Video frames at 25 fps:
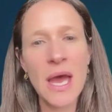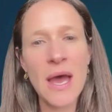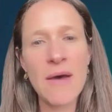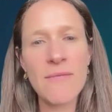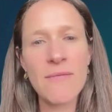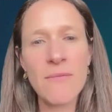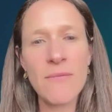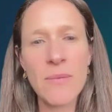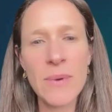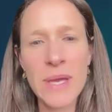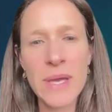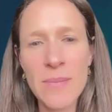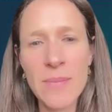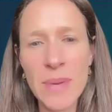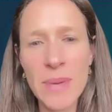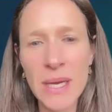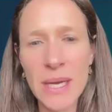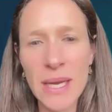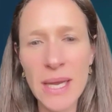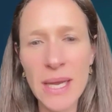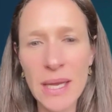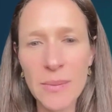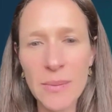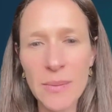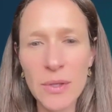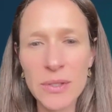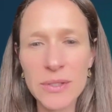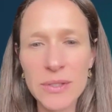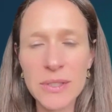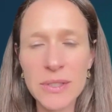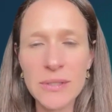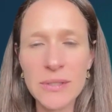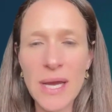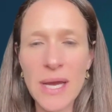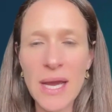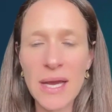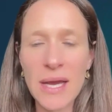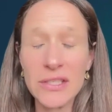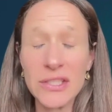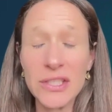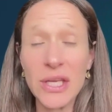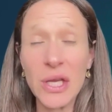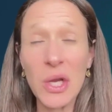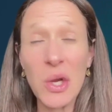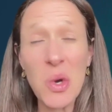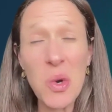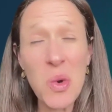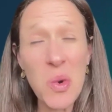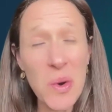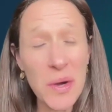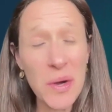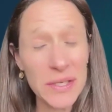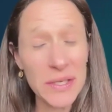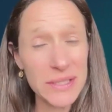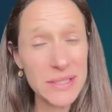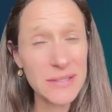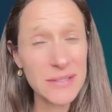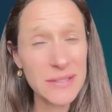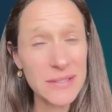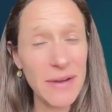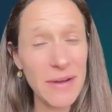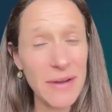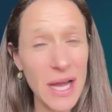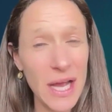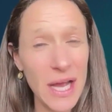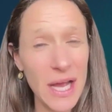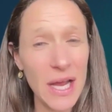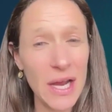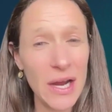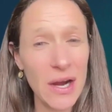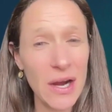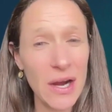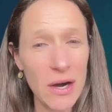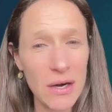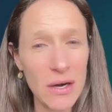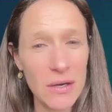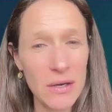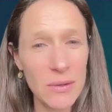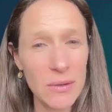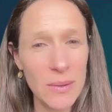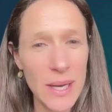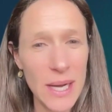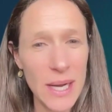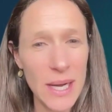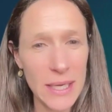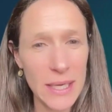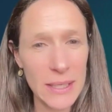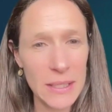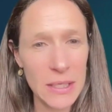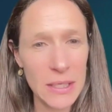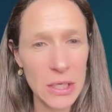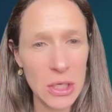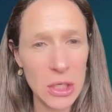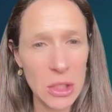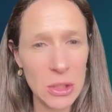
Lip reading: have we been able to actually quantify ROI at